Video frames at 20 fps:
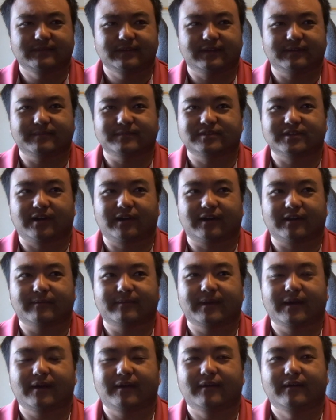him talking
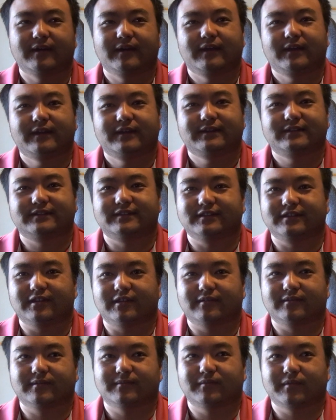about,
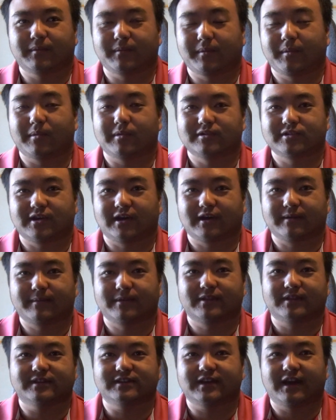when we were talking
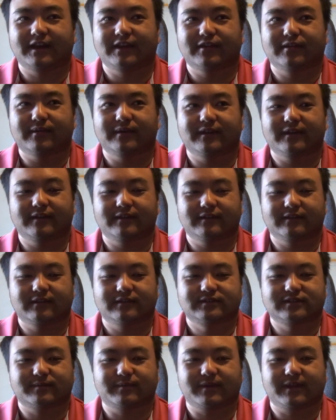about the dyno, and
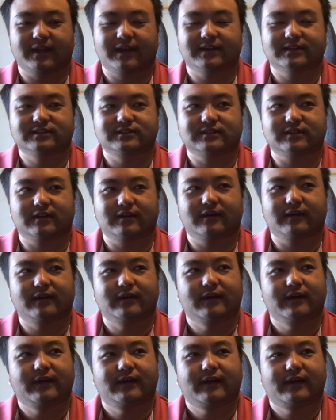somebody asked
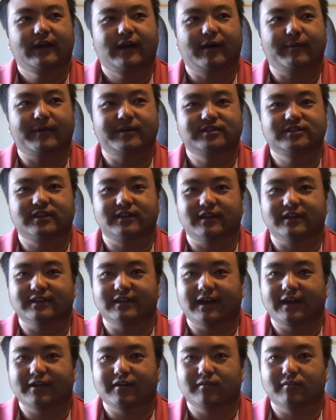how much can a
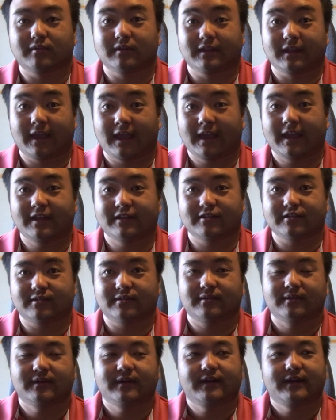dyno really
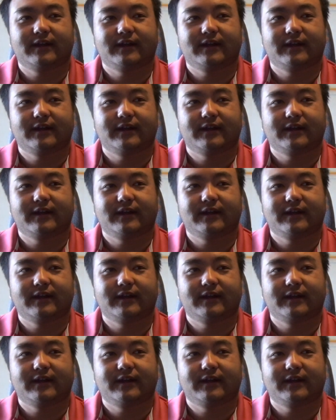handle,